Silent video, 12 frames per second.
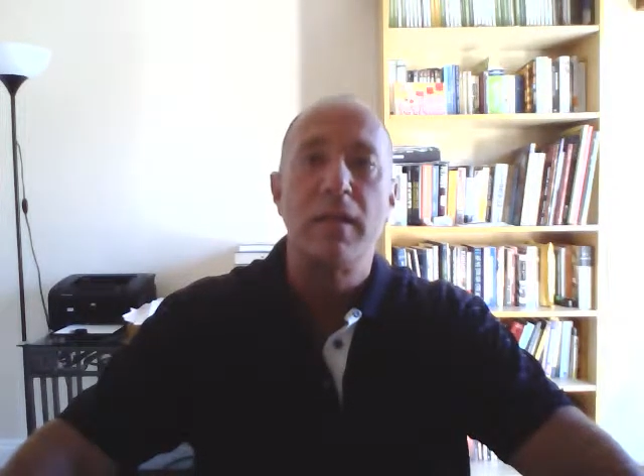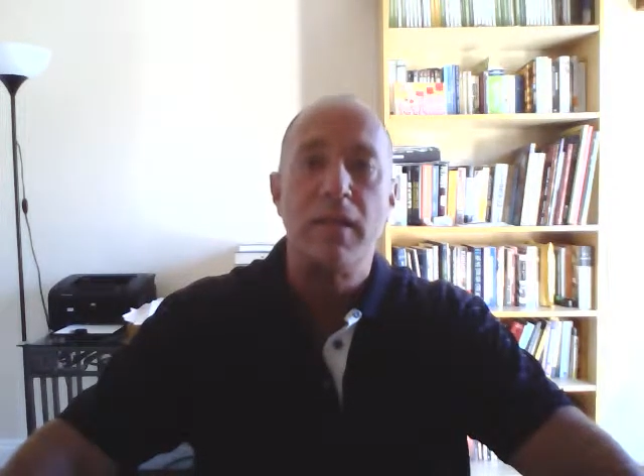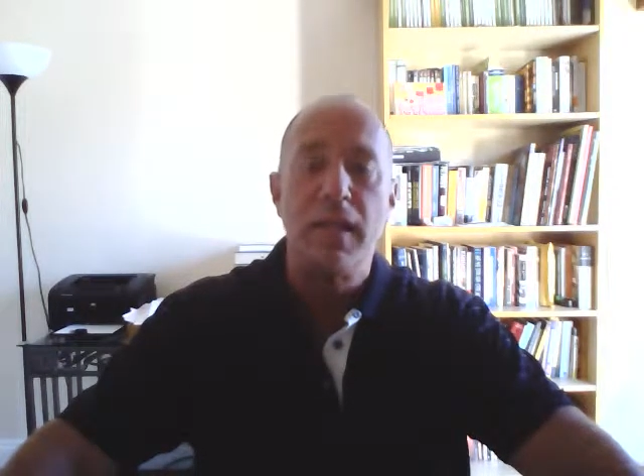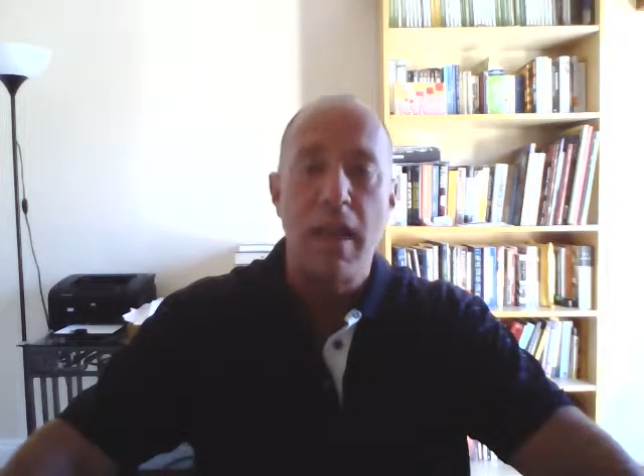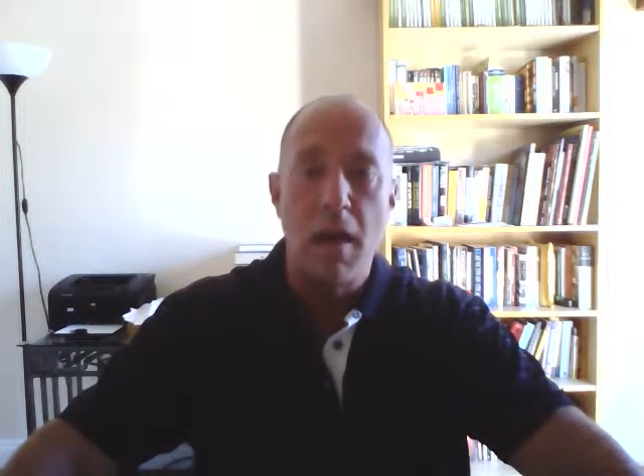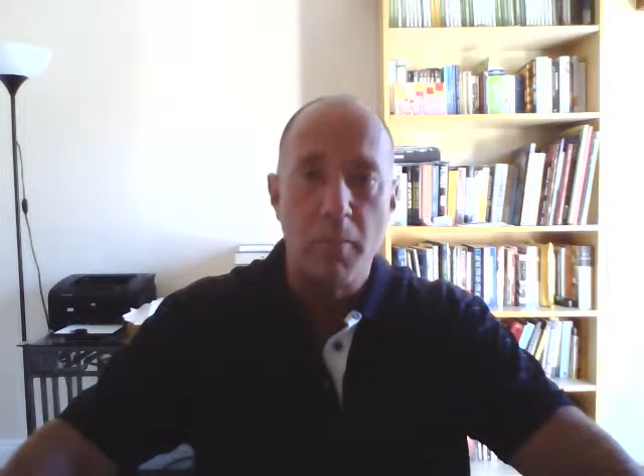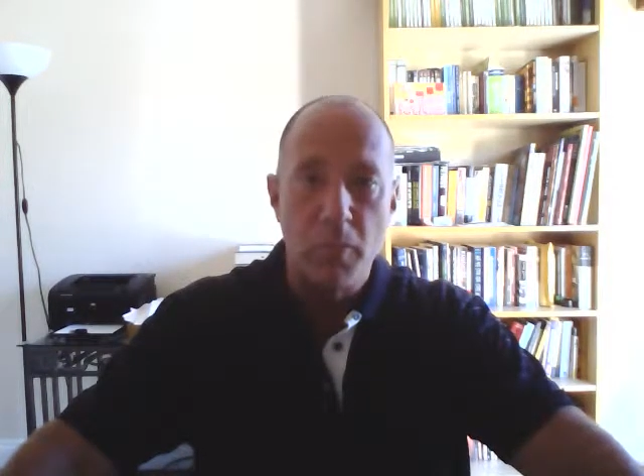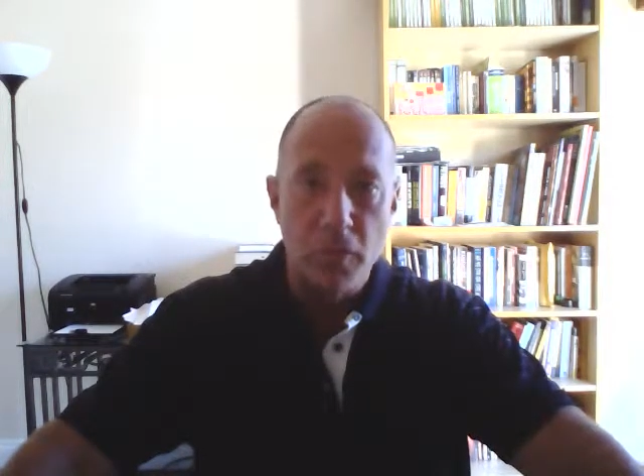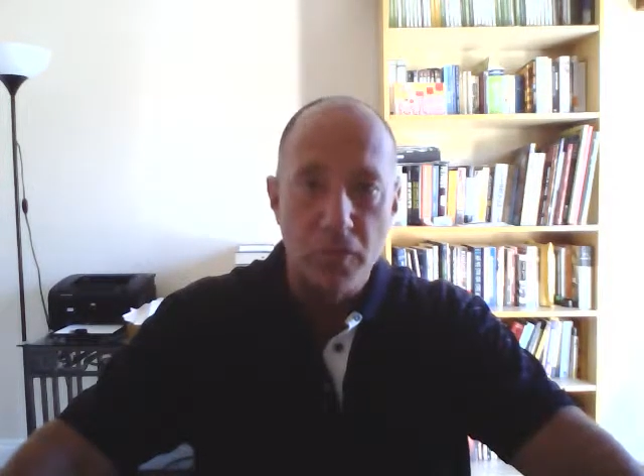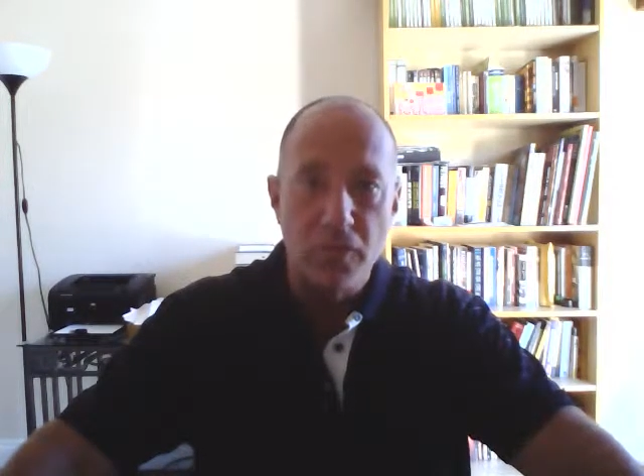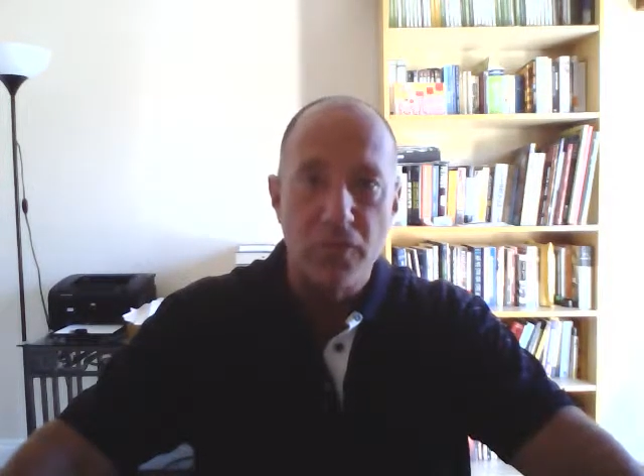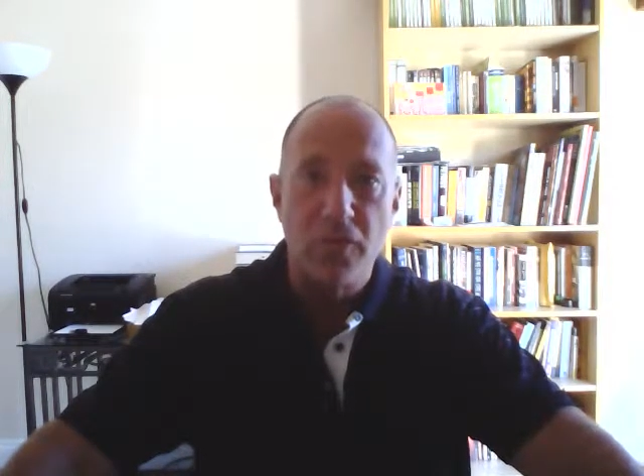
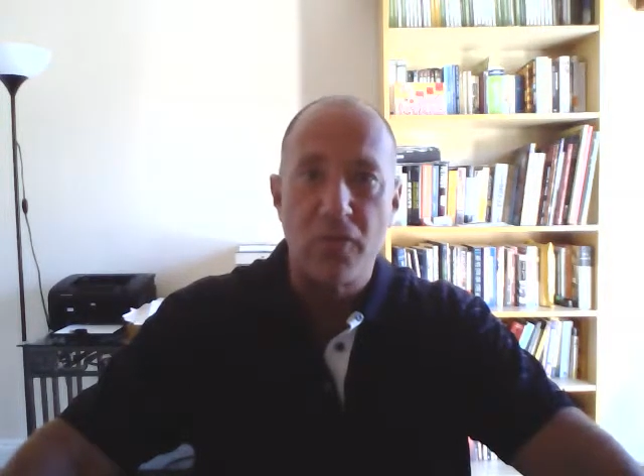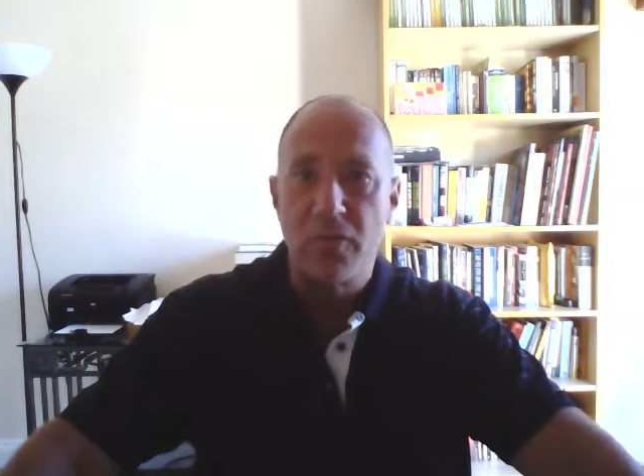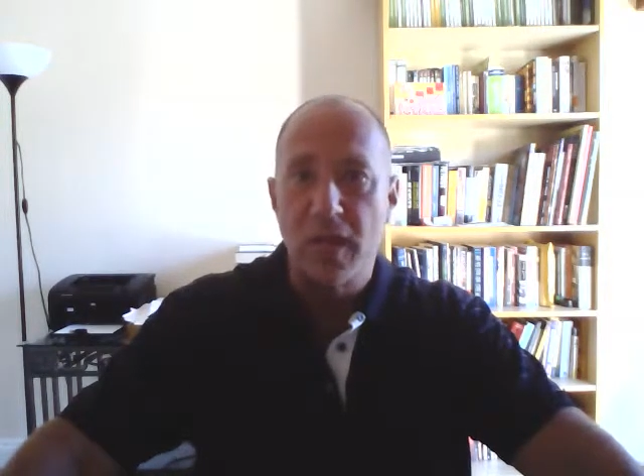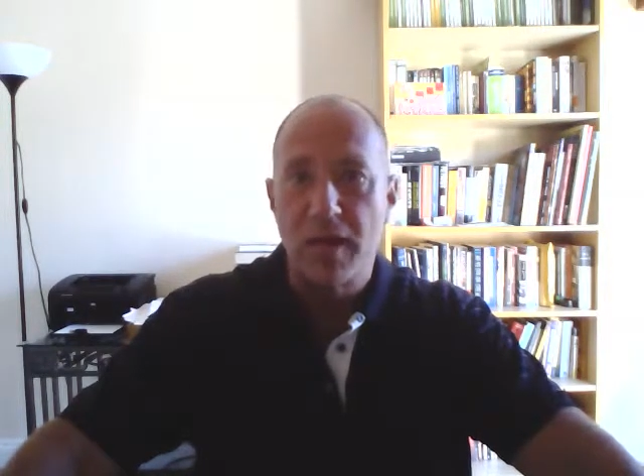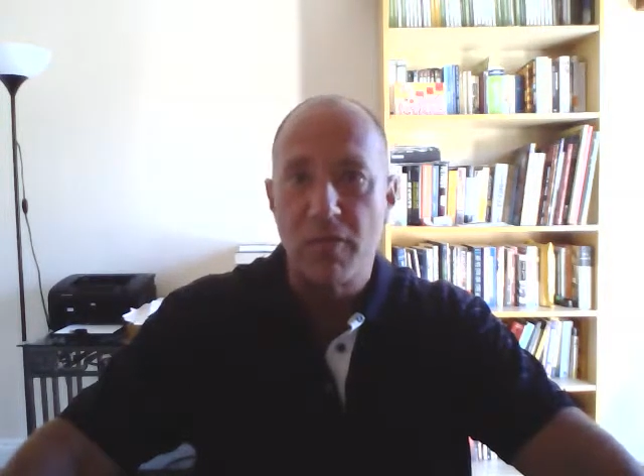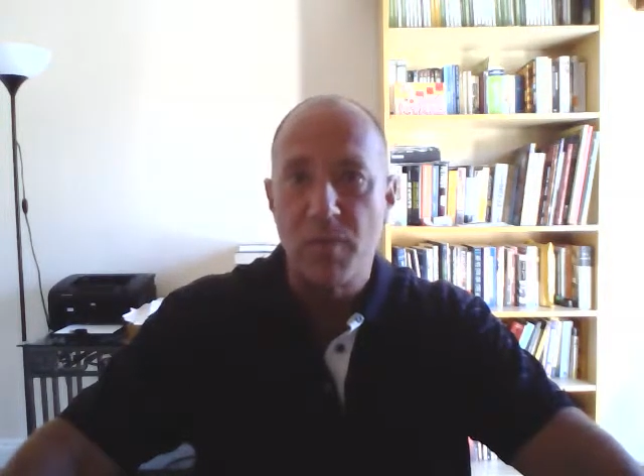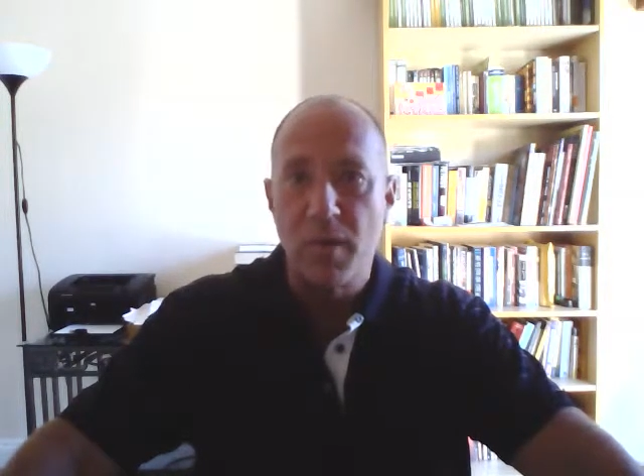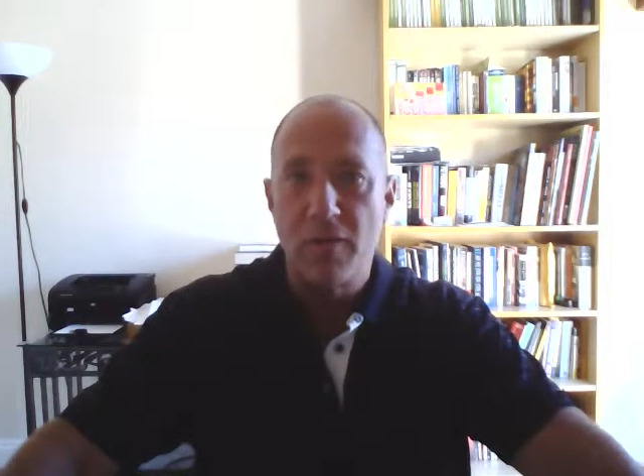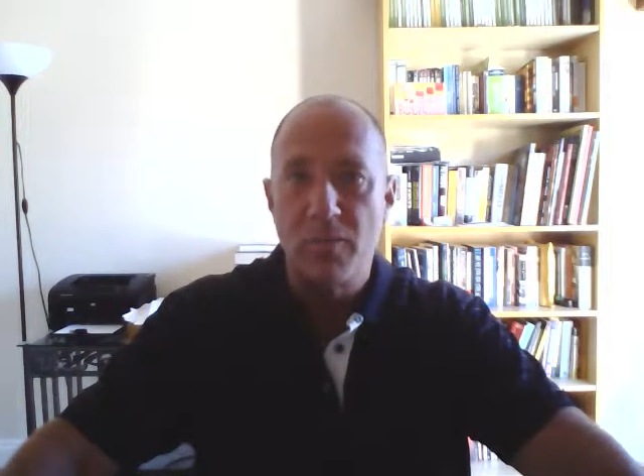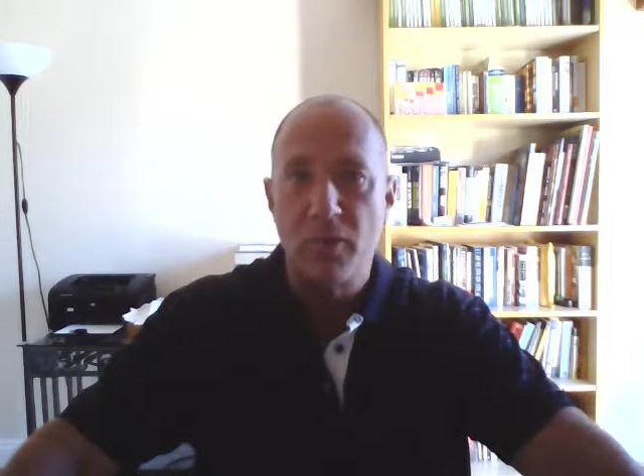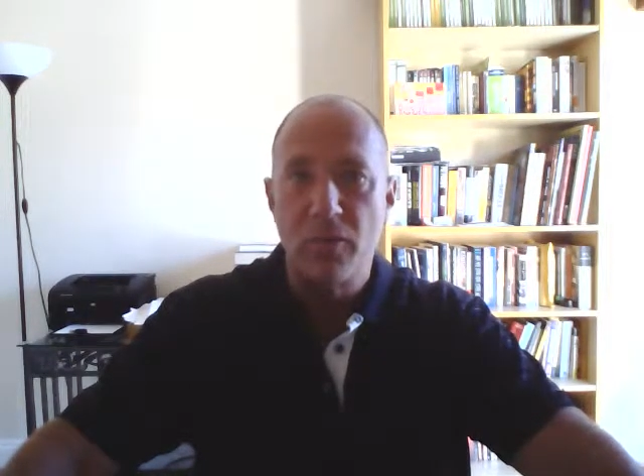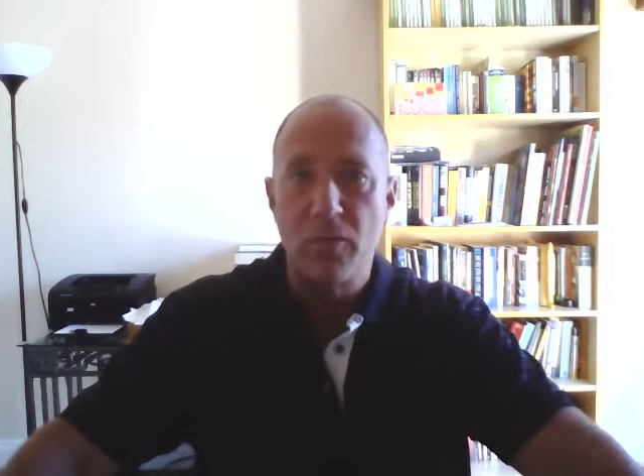numbers, just like it's
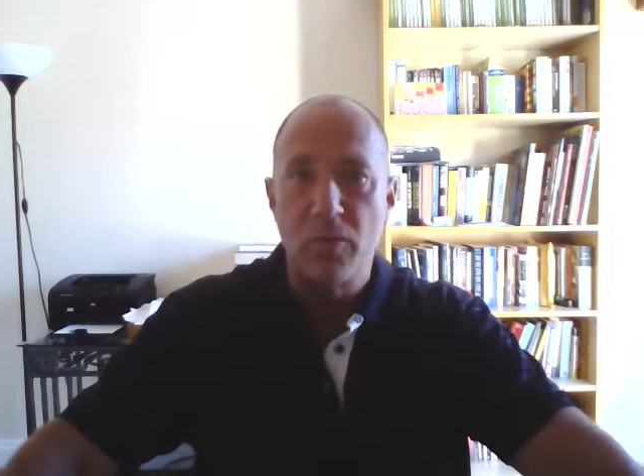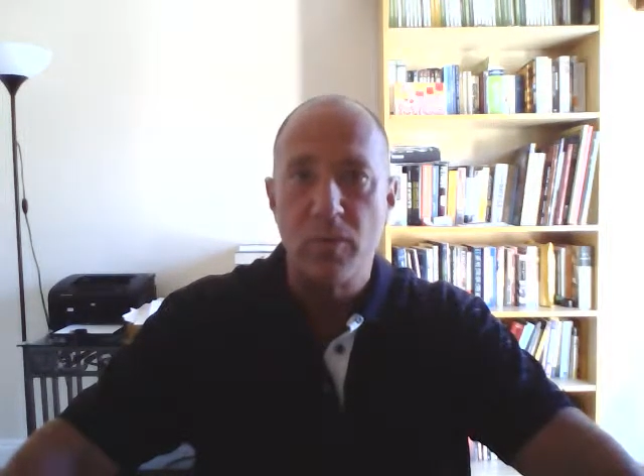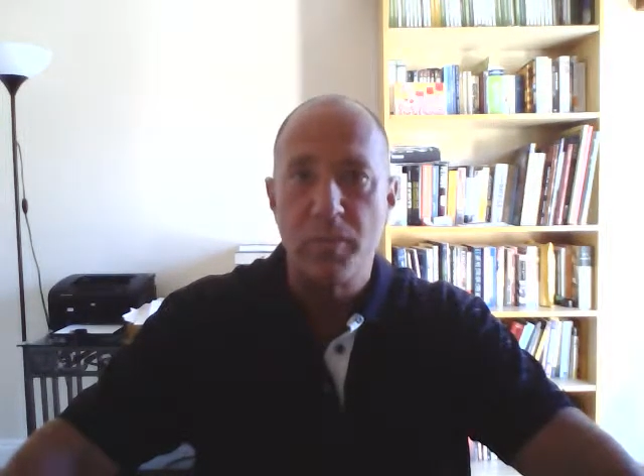possible to